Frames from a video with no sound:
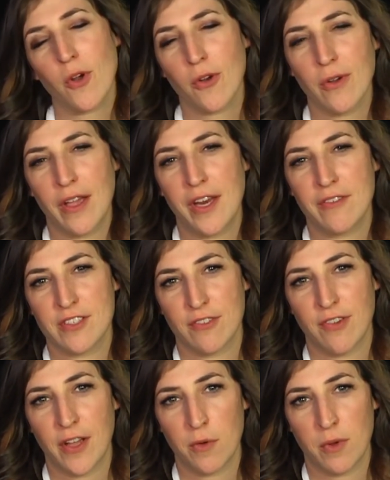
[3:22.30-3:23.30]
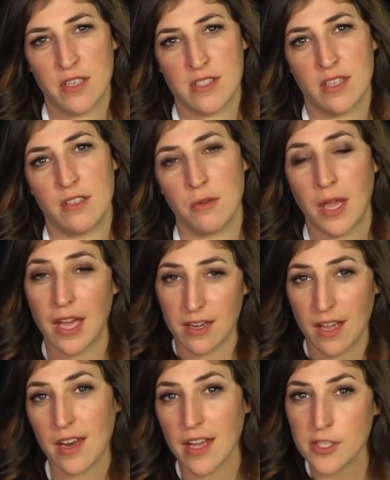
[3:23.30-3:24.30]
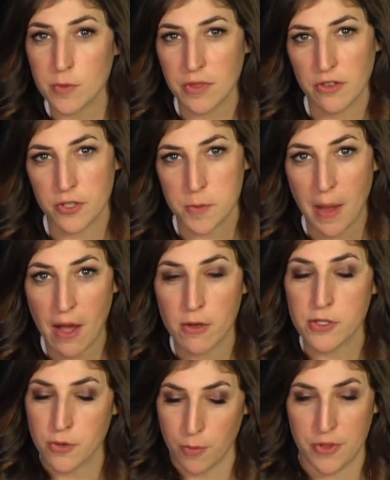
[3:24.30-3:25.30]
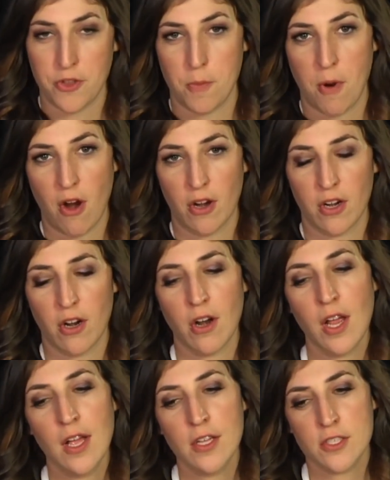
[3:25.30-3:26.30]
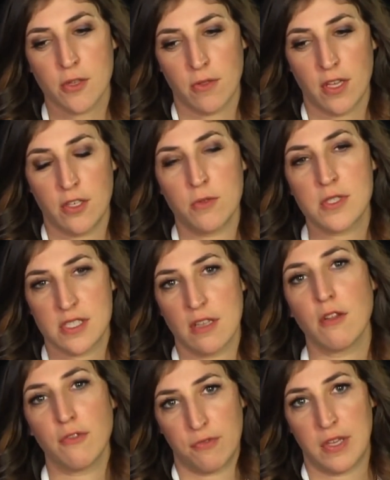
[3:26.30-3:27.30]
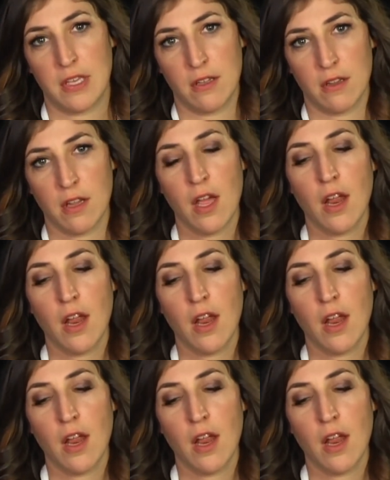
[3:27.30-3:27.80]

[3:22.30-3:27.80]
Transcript: more creative to find ways that you can connect with your spouse or with your partner so that you still feel